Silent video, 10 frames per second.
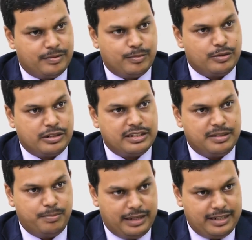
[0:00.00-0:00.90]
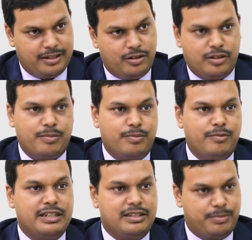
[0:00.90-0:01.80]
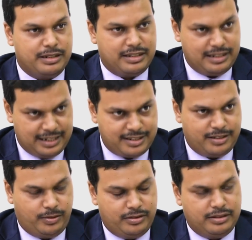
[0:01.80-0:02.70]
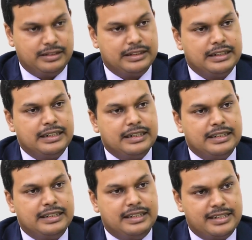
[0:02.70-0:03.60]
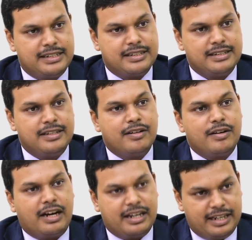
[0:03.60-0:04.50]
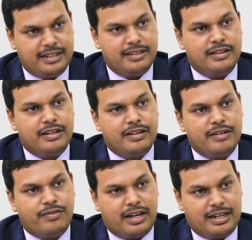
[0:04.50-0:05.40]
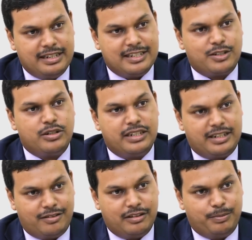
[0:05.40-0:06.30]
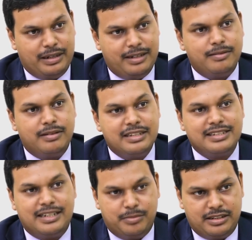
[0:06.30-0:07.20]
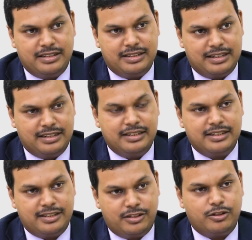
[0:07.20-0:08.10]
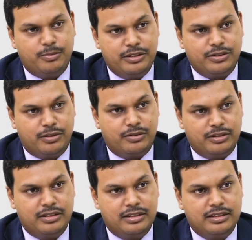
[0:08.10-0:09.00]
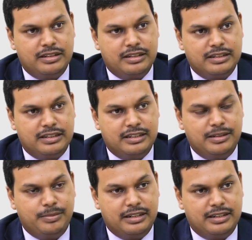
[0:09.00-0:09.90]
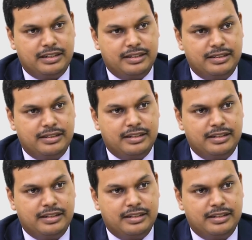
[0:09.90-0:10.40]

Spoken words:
pushes it back or when the person lies down. This, again, if is associated with pain, is an emergency condition and should be shown to the surgeon immediately.